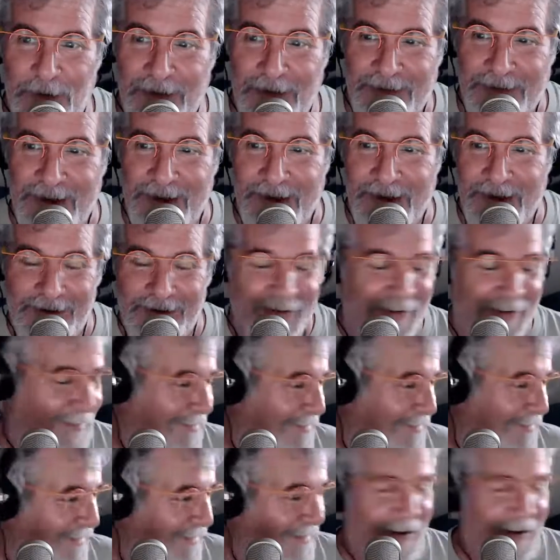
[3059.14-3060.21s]
that, kids.
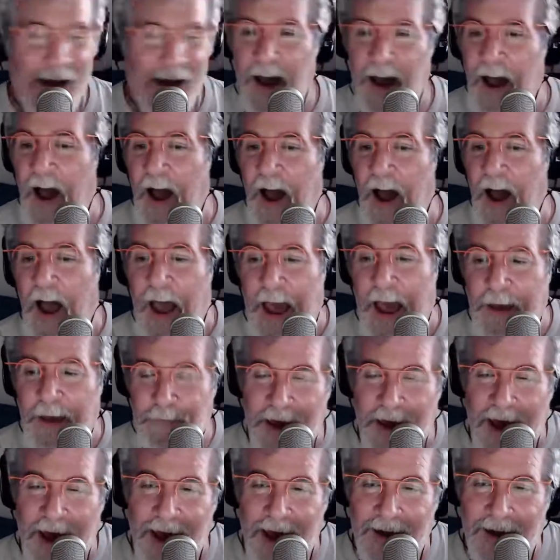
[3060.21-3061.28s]
Hey,
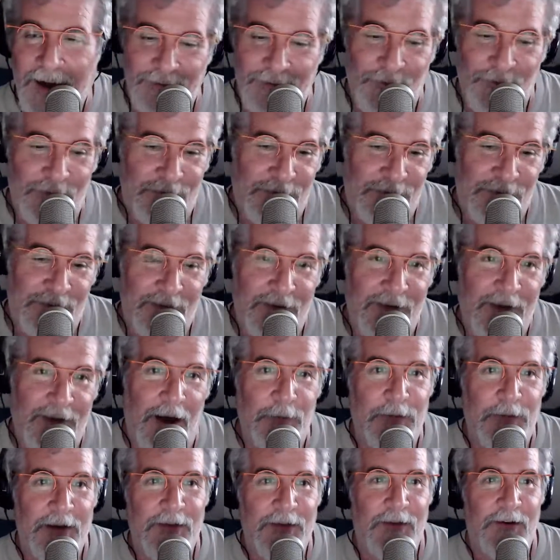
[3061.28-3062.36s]
Matt, I bet
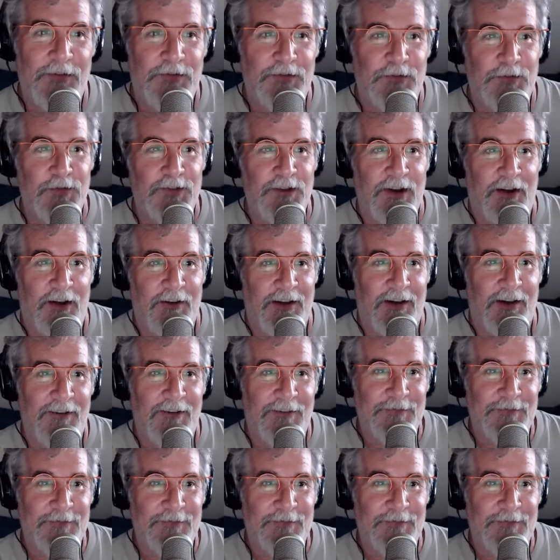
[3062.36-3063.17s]
you have some shout out.